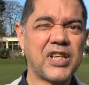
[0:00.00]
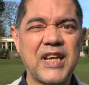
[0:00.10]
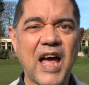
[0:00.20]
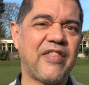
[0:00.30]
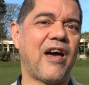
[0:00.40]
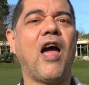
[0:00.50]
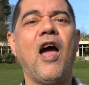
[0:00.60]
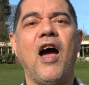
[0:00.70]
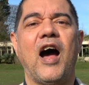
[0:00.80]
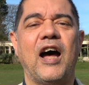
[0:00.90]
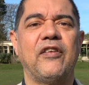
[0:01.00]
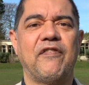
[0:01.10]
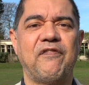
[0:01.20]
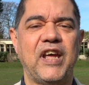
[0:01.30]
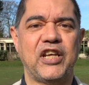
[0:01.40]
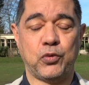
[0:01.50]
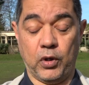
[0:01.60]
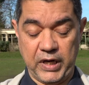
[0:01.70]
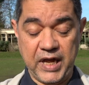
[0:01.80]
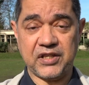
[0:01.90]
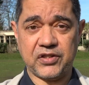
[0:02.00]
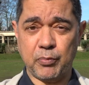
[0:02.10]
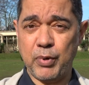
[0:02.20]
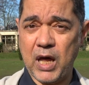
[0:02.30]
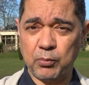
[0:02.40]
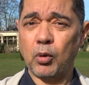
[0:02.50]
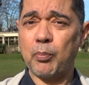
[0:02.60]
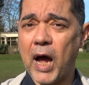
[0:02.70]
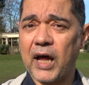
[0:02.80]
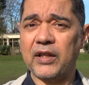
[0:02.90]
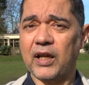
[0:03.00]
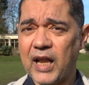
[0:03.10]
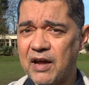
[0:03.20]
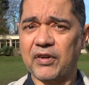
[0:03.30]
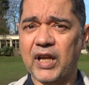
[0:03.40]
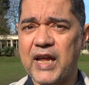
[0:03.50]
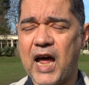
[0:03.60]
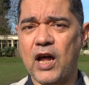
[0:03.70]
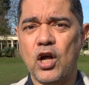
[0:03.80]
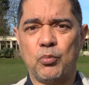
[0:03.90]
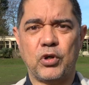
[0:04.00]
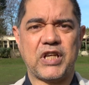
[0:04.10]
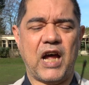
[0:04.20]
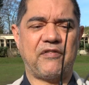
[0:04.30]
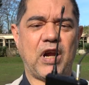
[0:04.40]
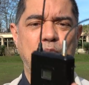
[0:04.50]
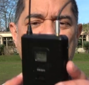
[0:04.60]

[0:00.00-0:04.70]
together and the first one is the Purple Panda Lavalier, but I have now